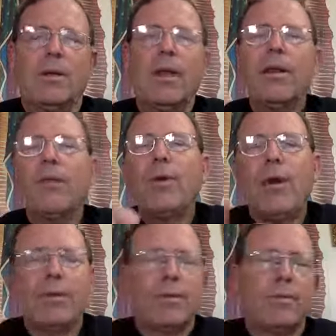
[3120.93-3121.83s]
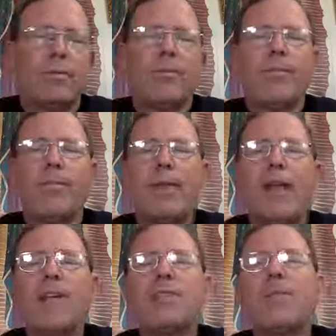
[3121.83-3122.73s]
than the wheat.
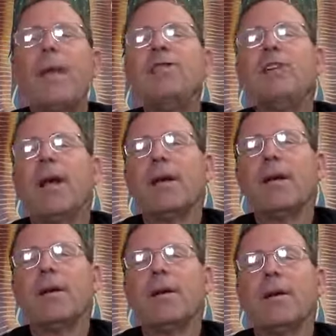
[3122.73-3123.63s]
It's emaciated.